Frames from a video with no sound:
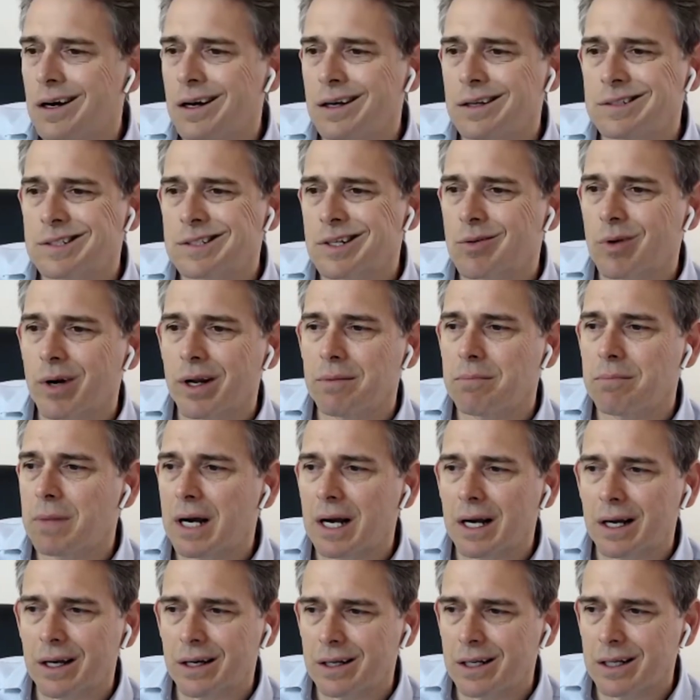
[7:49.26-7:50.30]
is a great
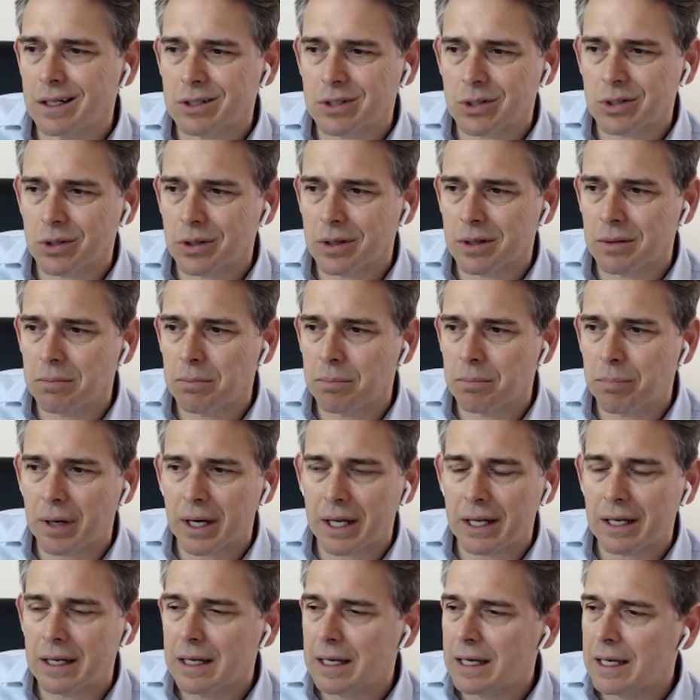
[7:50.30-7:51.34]
marketing term,
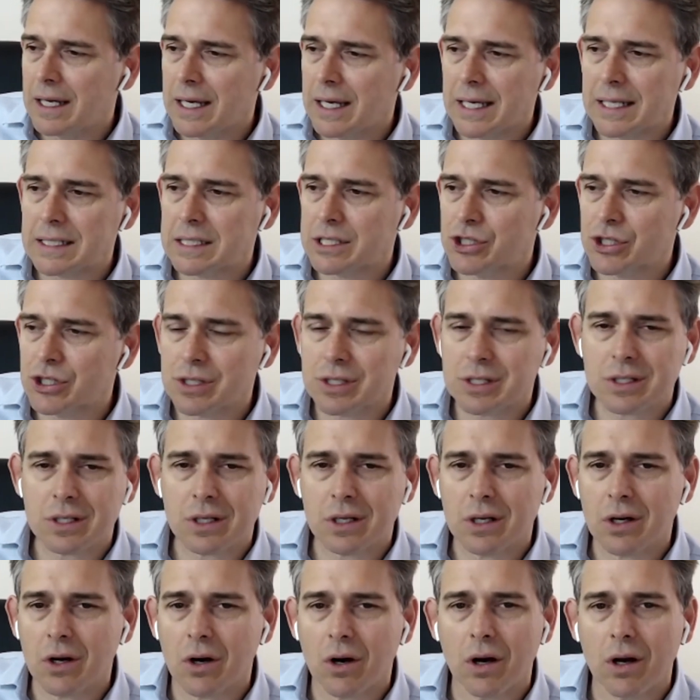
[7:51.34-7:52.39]
but you just
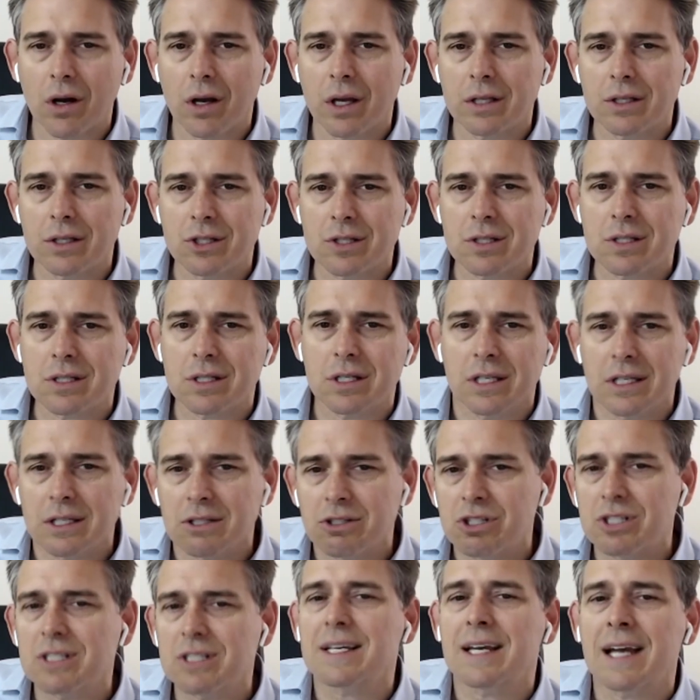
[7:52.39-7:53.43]

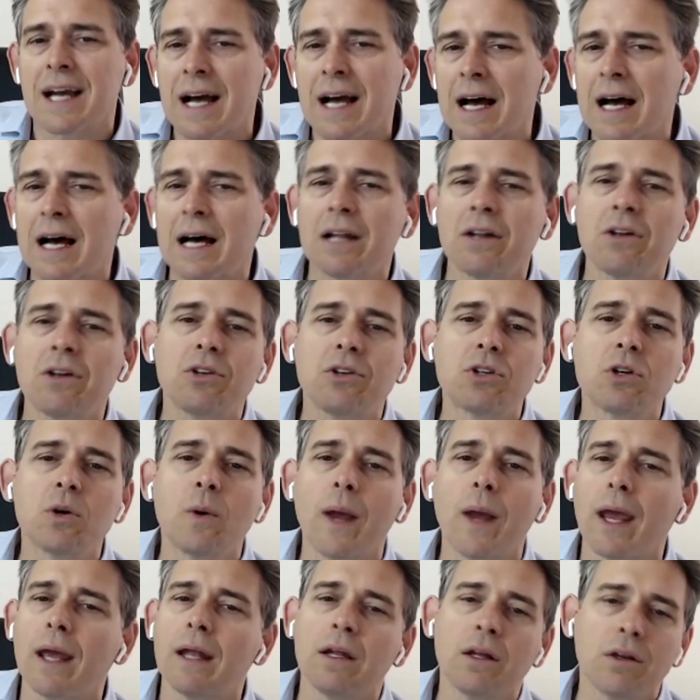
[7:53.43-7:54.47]
can't do
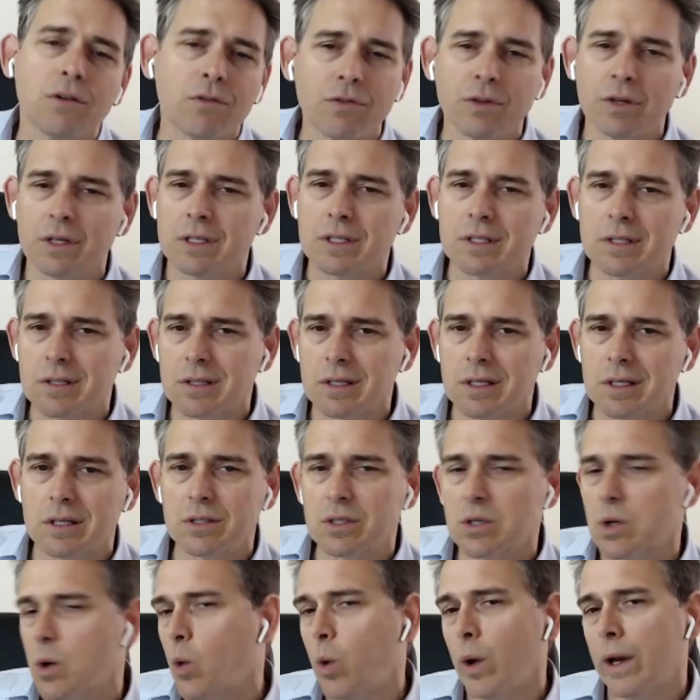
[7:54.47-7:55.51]
any of these things
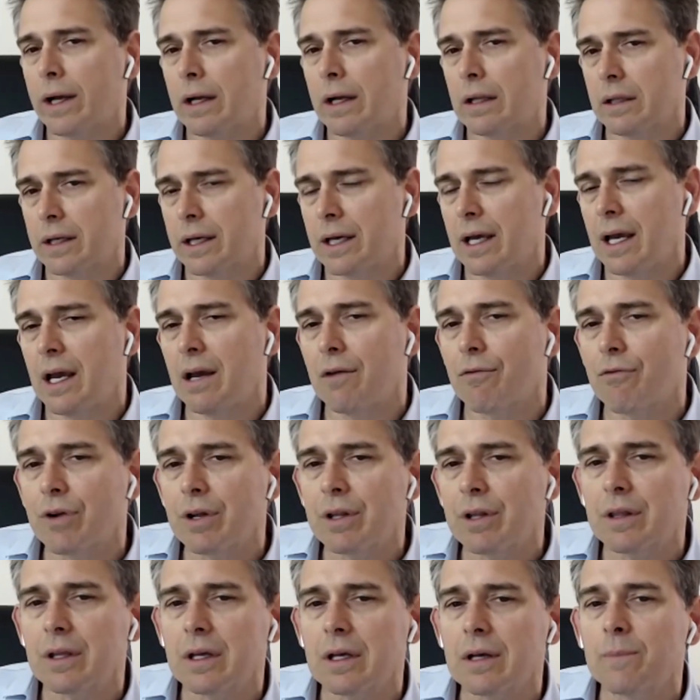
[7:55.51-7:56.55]
quickly.
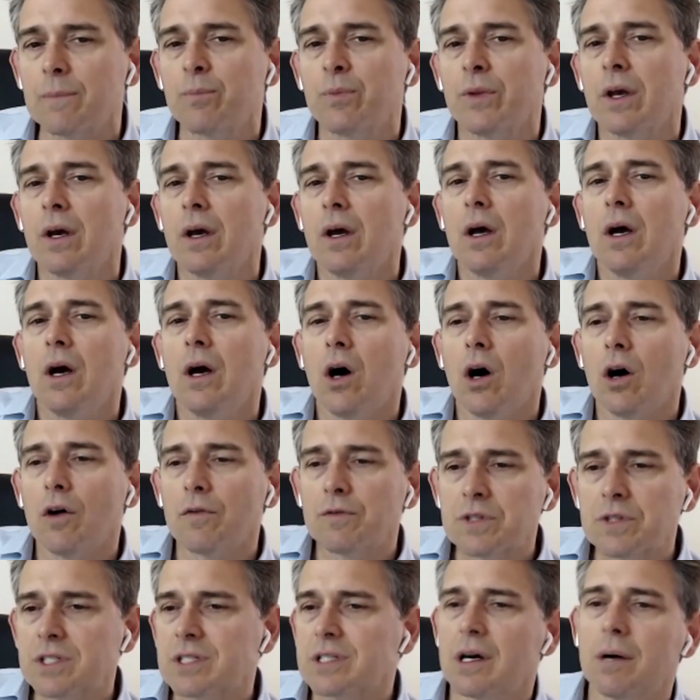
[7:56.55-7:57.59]
Everything of
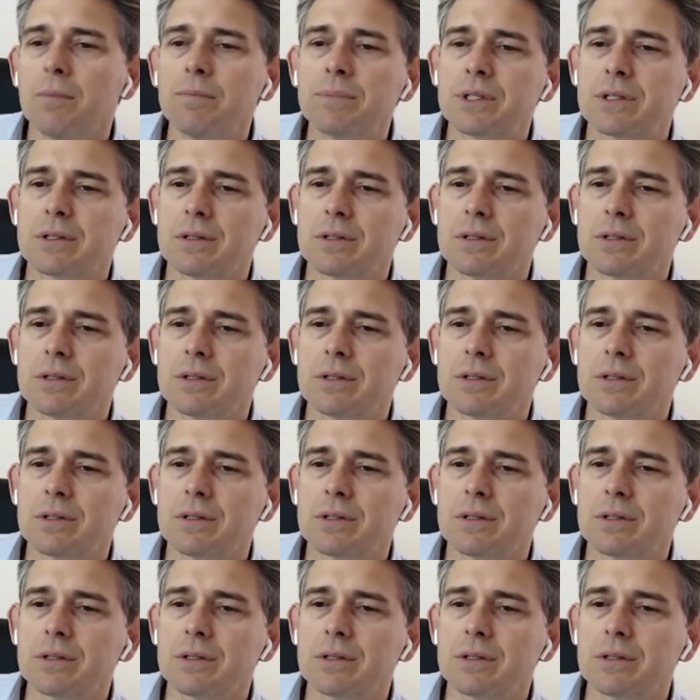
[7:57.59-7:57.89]
substance